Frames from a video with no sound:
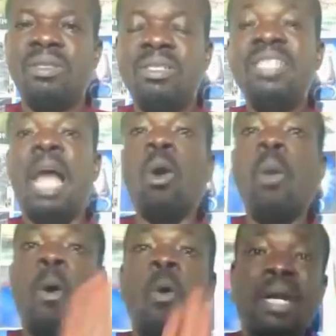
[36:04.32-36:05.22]

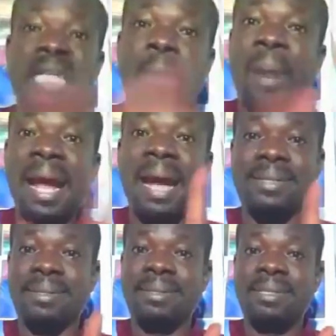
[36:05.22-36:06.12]
Nyankopon wanya
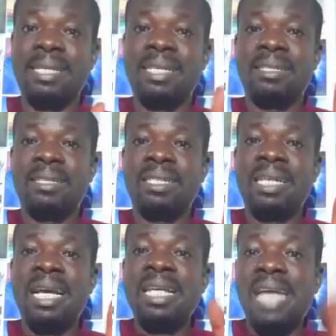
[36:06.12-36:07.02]
bias
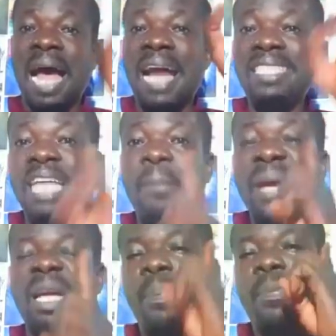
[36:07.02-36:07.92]
ade bi
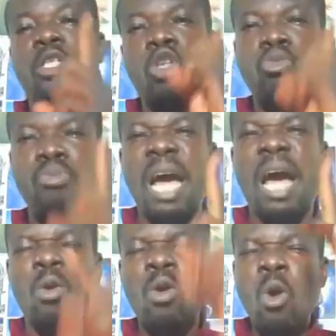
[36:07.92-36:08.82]
ya precious bi
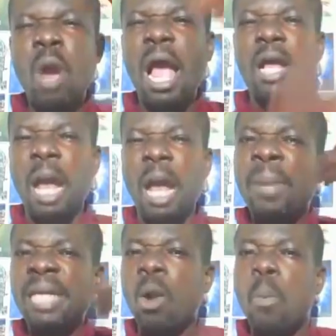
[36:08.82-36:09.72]
ano e
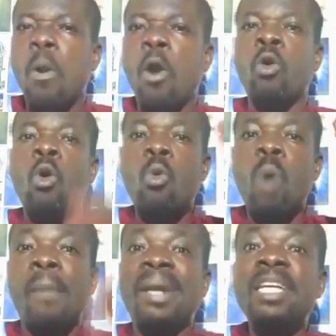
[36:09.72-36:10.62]
ma nyankopon no
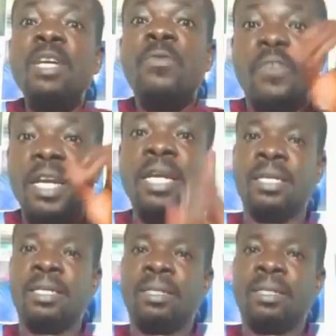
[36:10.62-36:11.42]
wa ma na ye free